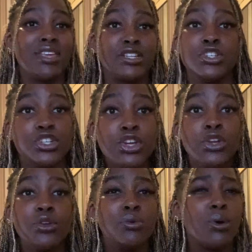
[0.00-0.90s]
thing to
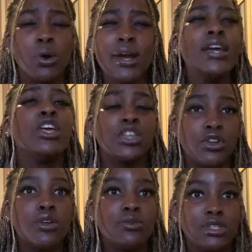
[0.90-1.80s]
do, or, you
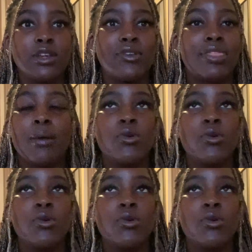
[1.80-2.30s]
know, stuff like that.